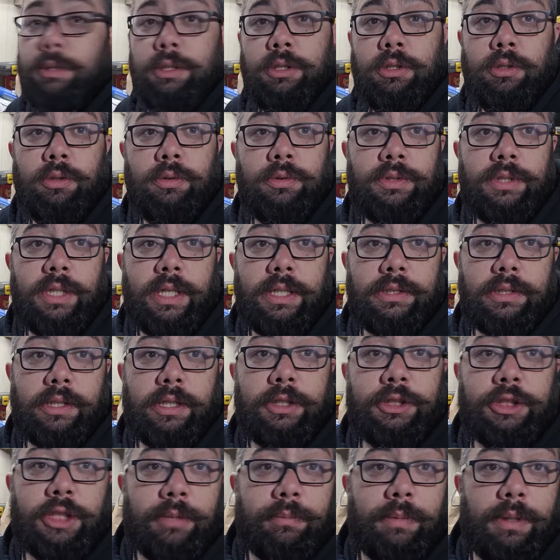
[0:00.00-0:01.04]
me 2 seconds. I
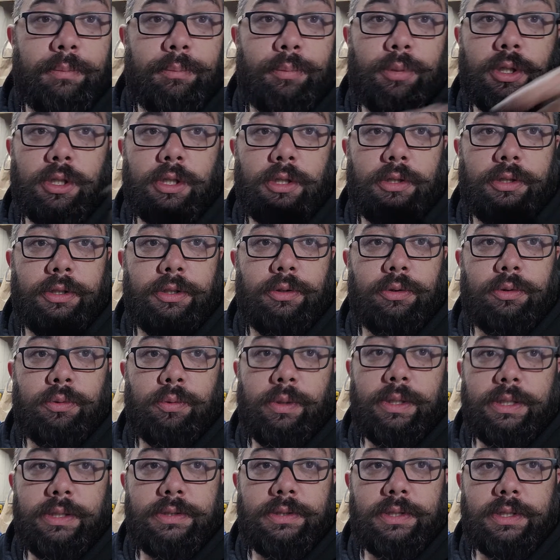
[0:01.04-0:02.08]
gotta check my book on the
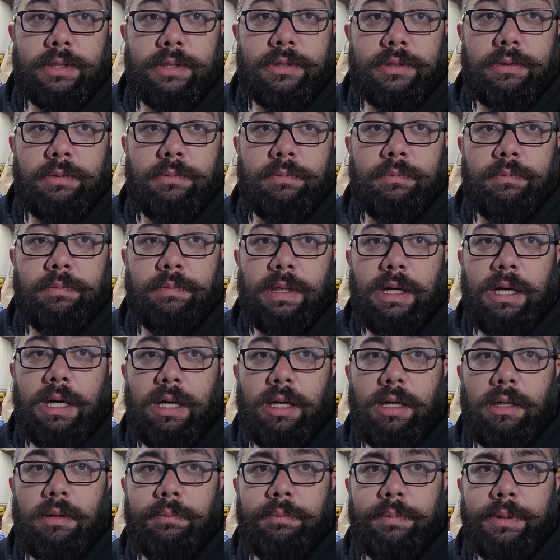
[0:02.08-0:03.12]
026
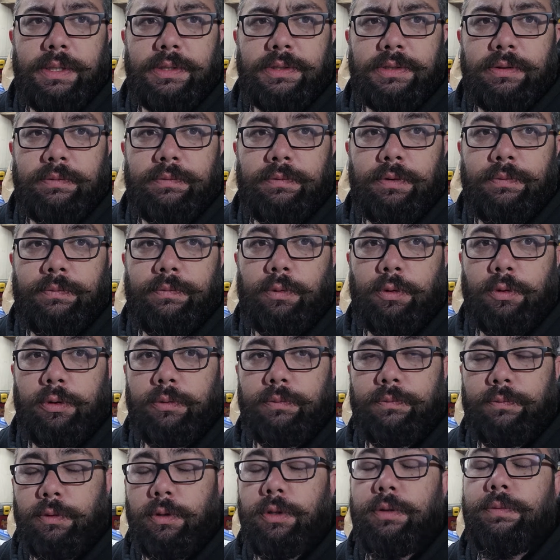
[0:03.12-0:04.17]
piston for
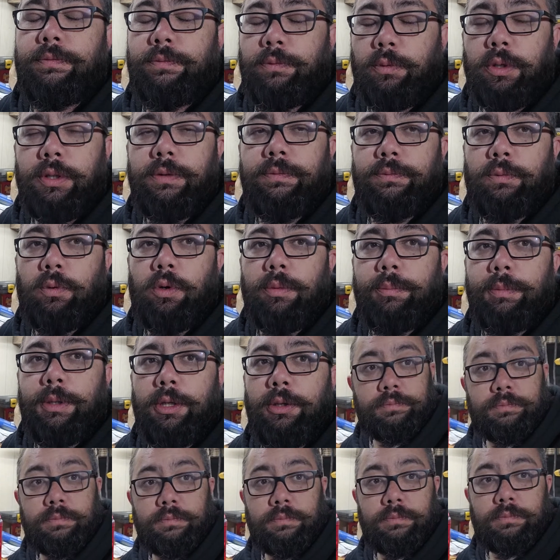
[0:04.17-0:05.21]
the 44
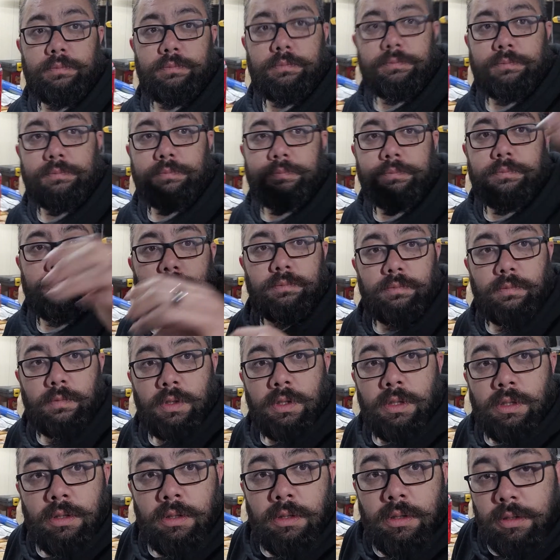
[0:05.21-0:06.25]
mil.
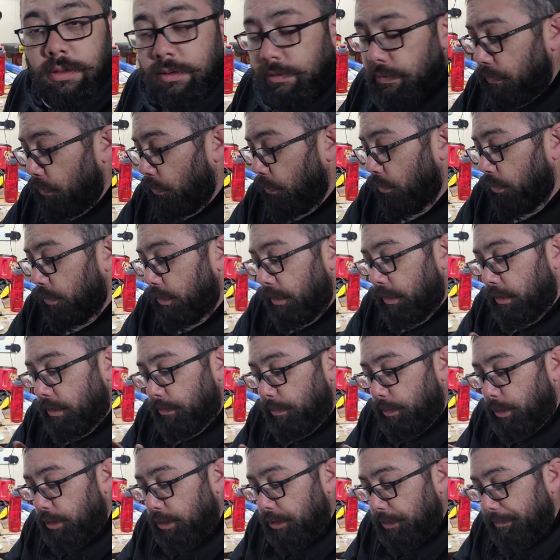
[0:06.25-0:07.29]
So, looking in the
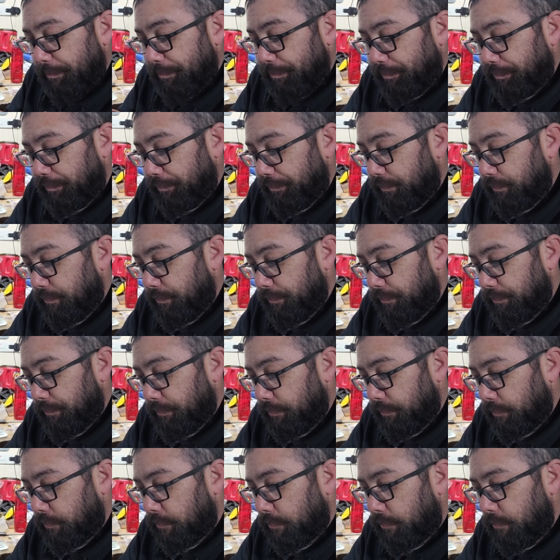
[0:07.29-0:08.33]
book,
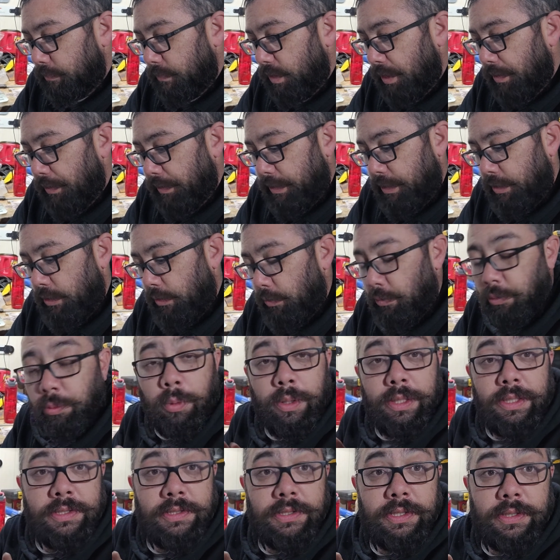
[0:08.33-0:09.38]
the
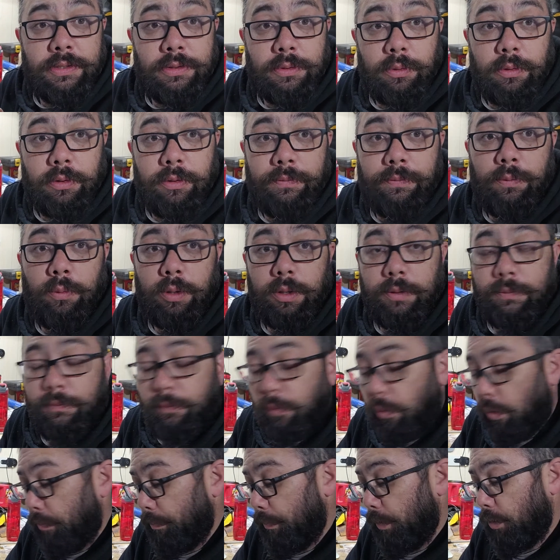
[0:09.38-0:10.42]
026 or the
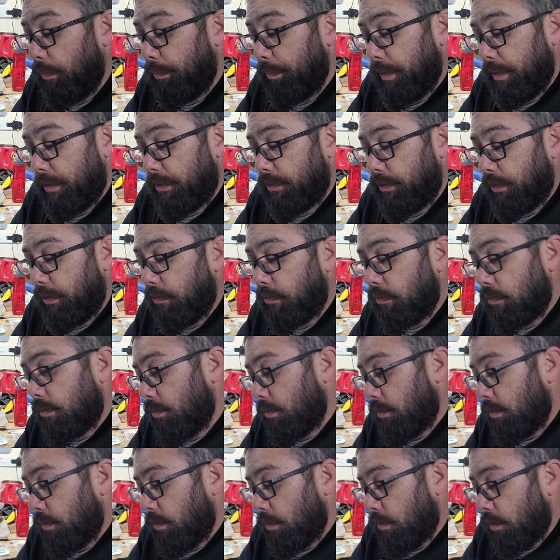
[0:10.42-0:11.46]
44 mil piston
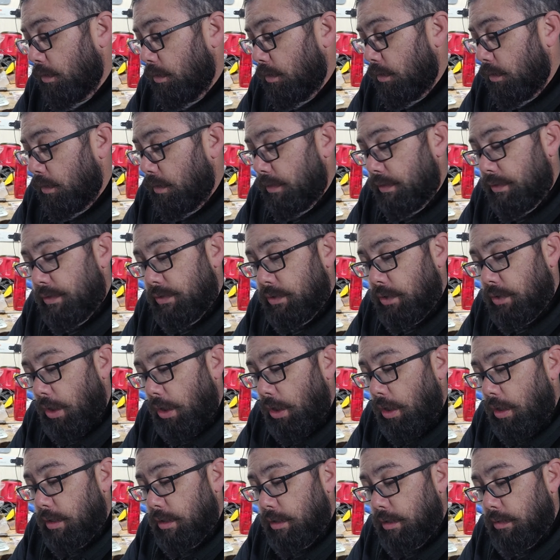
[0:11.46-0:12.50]

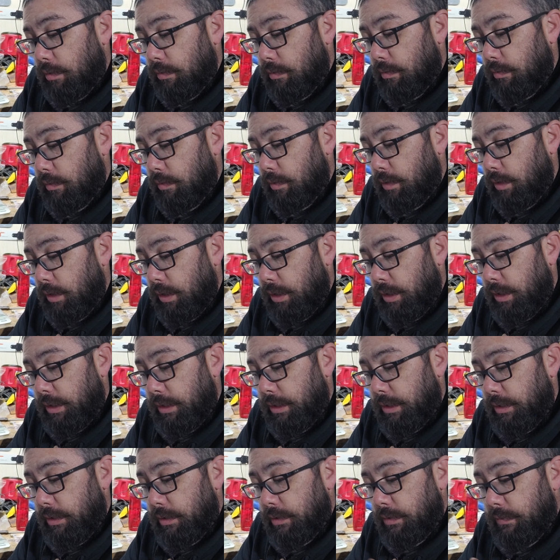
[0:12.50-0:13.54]
stock
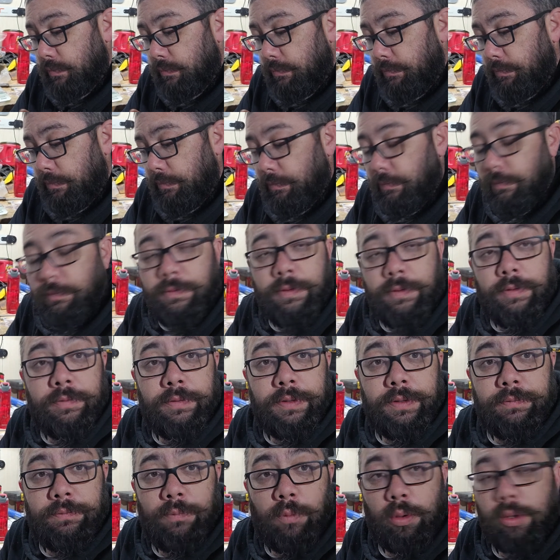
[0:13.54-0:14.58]
is
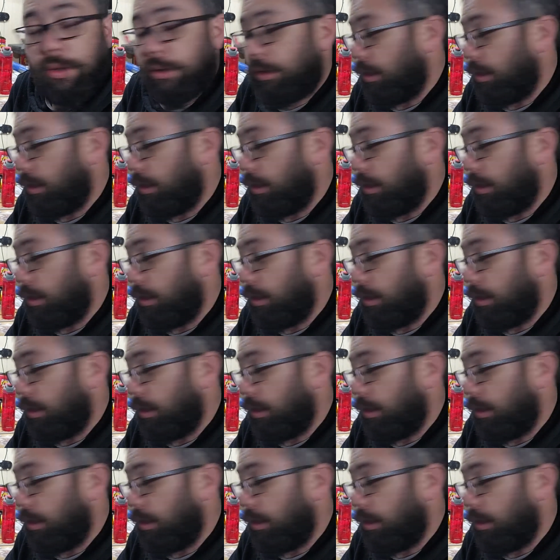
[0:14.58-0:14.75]
54